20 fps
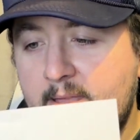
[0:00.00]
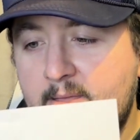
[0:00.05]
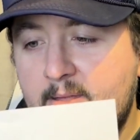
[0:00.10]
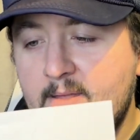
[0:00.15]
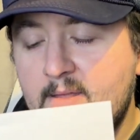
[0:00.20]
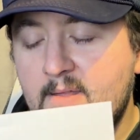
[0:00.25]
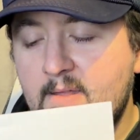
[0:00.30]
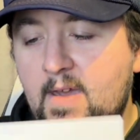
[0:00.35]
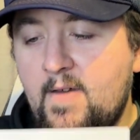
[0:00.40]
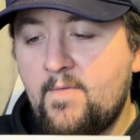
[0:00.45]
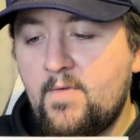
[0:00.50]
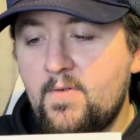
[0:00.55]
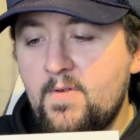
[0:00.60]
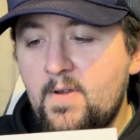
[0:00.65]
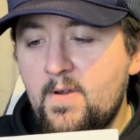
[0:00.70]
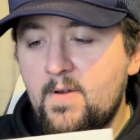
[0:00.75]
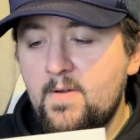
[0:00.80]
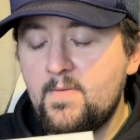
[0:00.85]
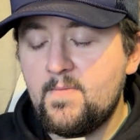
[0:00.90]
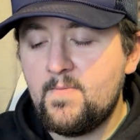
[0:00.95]
this level
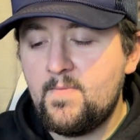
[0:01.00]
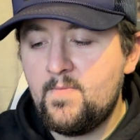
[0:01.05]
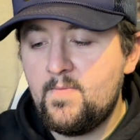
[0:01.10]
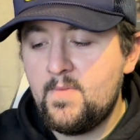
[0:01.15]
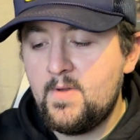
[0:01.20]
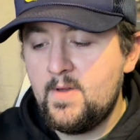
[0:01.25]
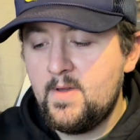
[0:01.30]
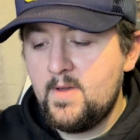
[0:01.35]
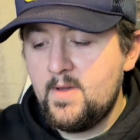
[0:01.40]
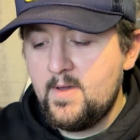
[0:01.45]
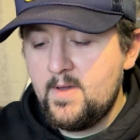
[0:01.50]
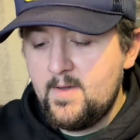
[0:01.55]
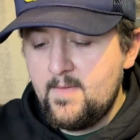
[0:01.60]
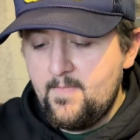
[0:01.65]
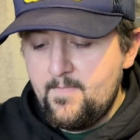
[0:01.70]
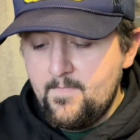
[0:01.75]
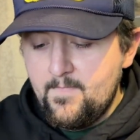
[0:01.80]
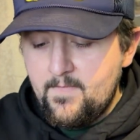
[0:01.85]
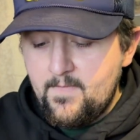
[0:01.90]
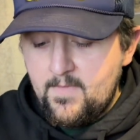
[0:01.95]
here.
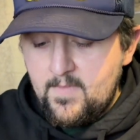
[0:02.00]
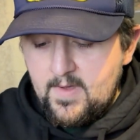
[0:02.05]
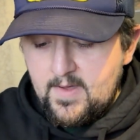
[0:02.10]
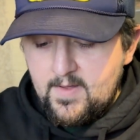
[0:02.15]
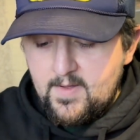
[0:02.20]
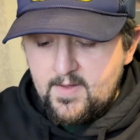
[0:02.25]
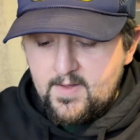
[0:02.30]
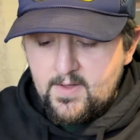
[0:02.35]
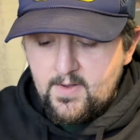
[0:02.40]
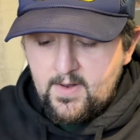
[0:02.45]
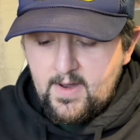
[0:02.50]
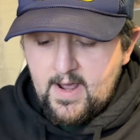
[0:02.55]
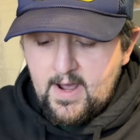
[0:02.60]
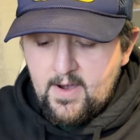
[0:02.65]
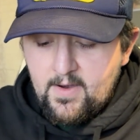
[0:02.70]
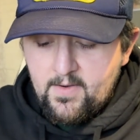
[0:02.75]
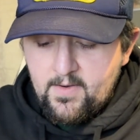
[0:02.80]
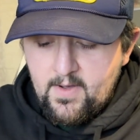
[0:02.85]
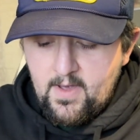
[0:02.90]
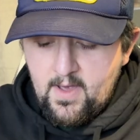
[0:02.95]
So
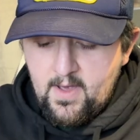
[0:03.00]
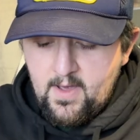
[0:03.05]
now